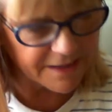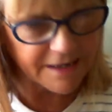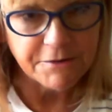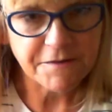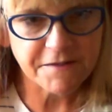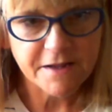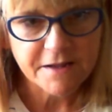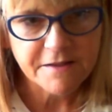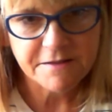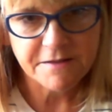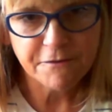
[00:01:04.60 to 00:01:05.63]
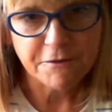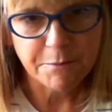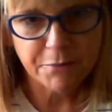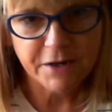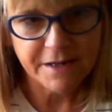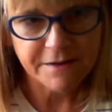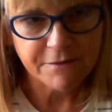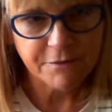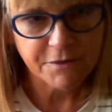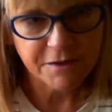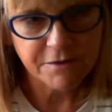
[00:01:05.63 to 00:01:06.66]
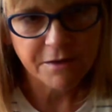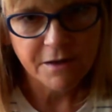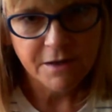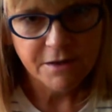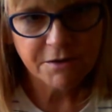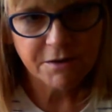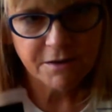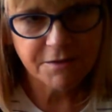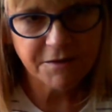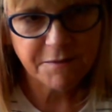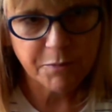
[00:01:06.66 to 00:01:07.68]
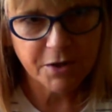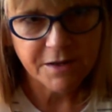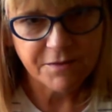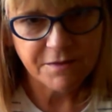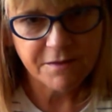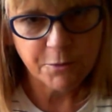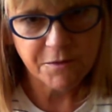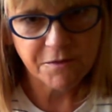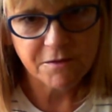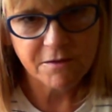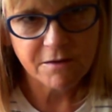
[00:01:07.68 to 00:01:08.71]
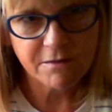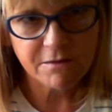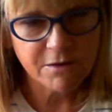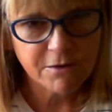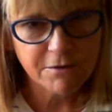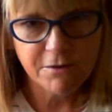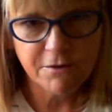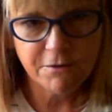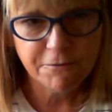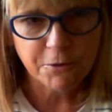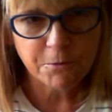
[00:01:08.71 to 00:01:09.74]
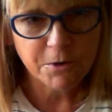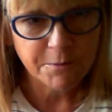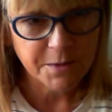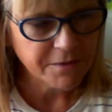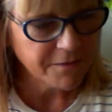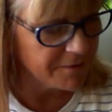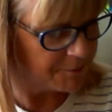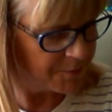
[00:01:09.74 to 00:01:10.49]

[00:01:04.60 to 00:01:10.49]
hours. They're different brands, although this brand also does foot warmers.